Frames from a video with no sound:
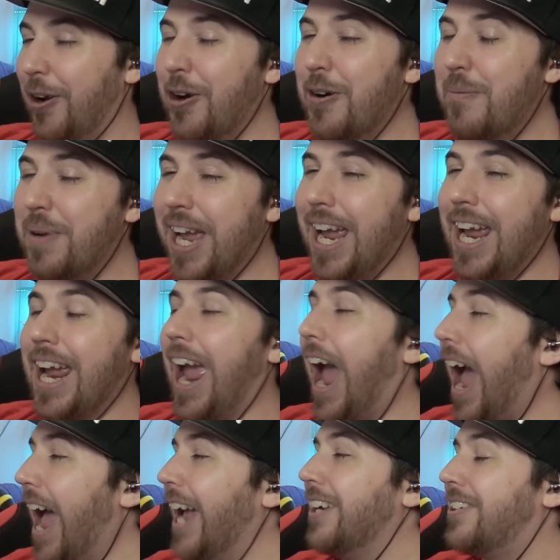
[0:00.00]
2B
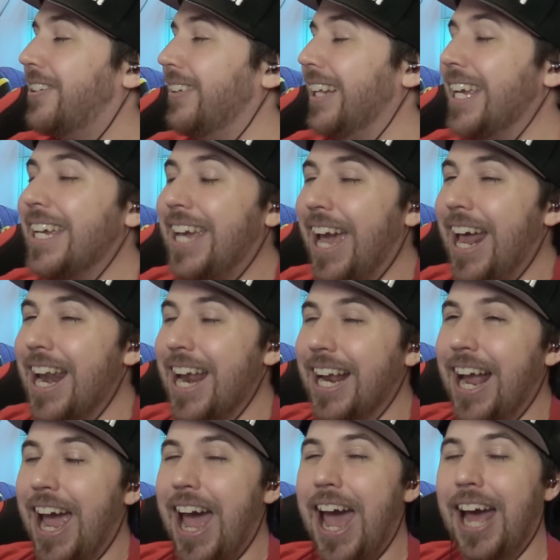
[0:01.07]
actually
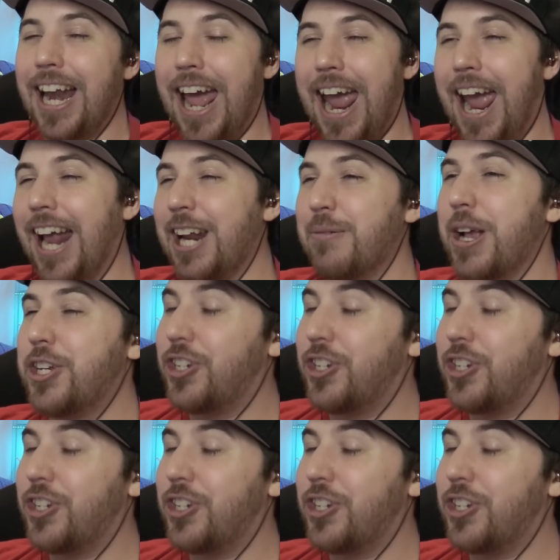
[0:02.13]
getting an anime.